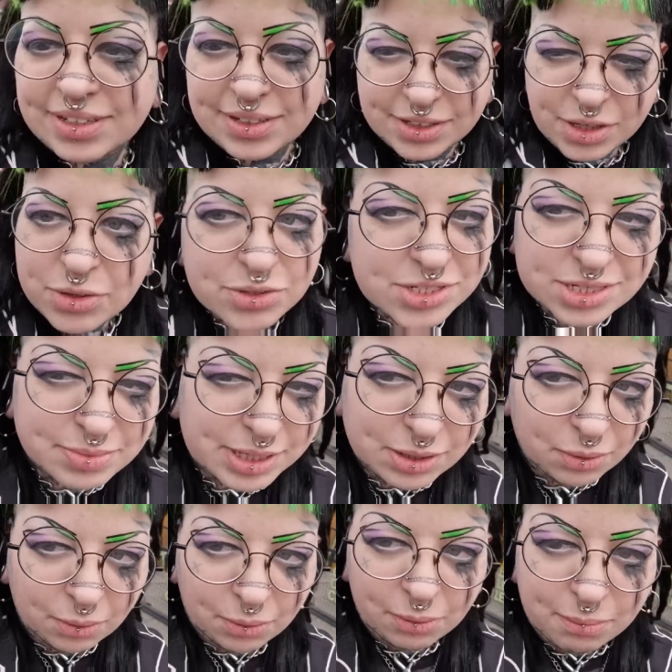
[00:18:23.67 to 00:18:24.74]
You used to be
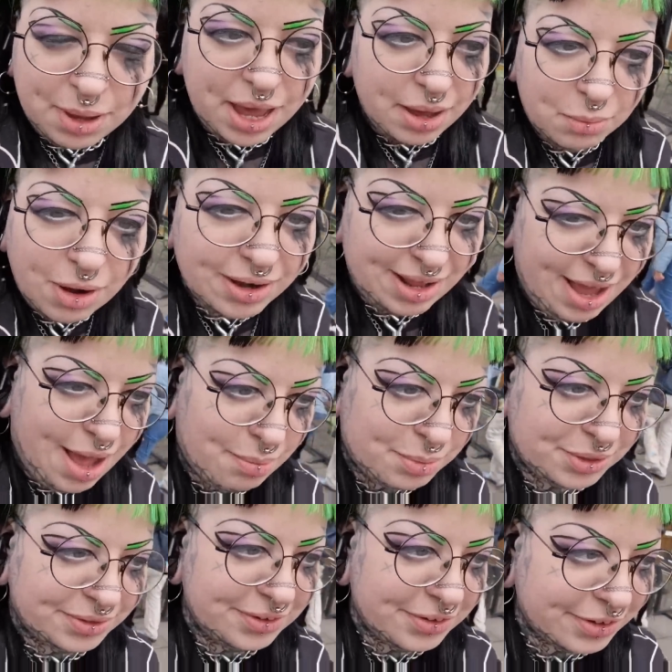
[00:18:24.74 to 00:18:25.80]
cool, man. What happened?